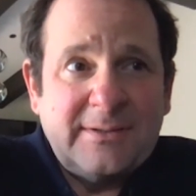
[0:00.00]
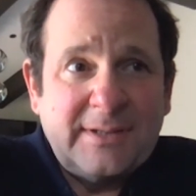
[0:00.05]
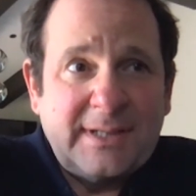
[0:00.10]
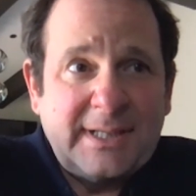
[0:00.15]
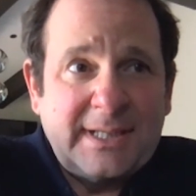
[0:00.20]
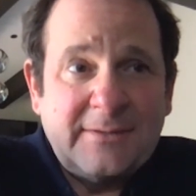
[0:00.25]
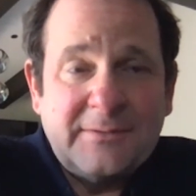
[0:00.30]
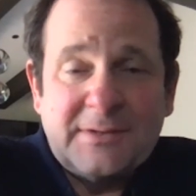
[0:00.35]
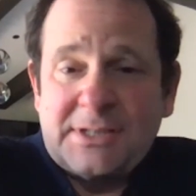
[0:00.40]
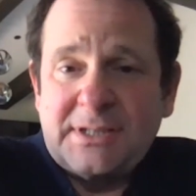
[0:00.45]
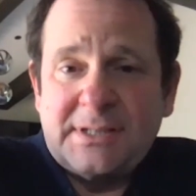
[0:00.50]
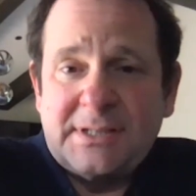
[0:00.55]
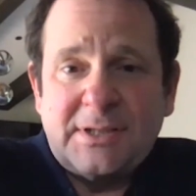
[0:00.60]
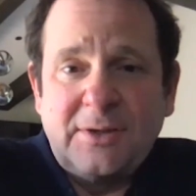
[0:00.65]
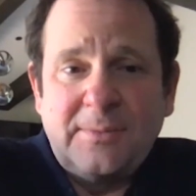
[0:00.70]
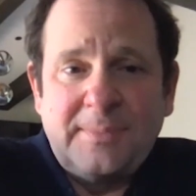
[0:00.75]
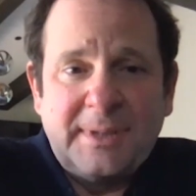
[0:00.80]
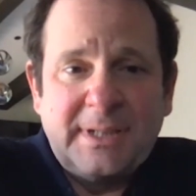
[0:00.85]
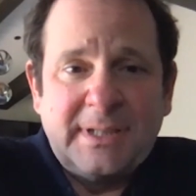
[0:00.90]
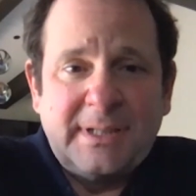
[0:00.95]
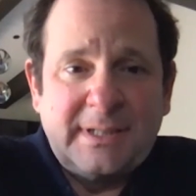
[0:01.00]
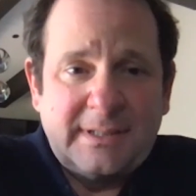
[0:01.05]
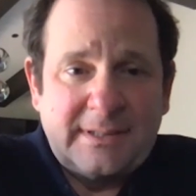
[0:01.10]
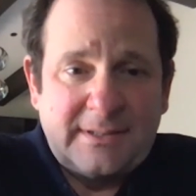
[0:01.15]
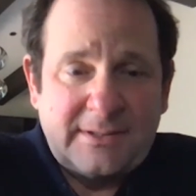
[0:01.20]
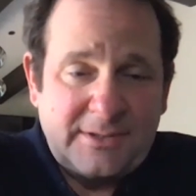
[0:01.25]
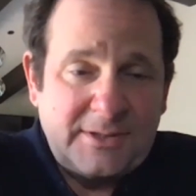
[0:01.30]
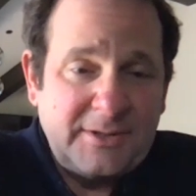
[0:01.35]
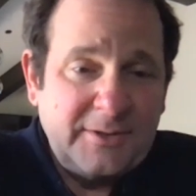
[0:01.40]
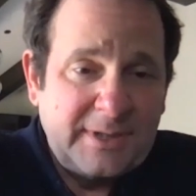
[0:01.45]
like, it was just open
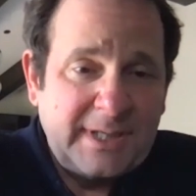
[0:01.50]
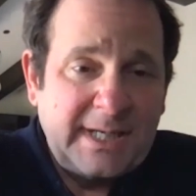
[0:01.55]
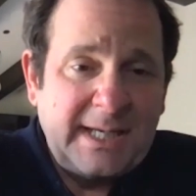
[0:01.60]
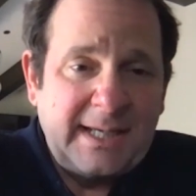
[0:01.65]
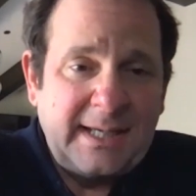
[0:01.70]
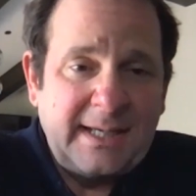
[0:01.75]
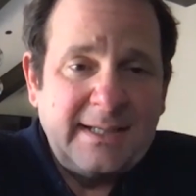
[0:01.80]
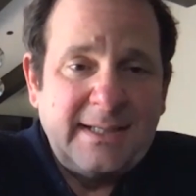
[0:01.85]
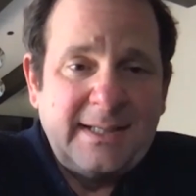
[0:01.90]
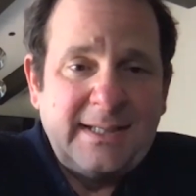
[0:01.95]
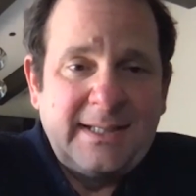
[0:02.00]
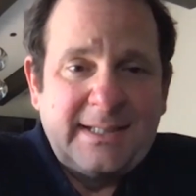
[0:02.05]
Q&A.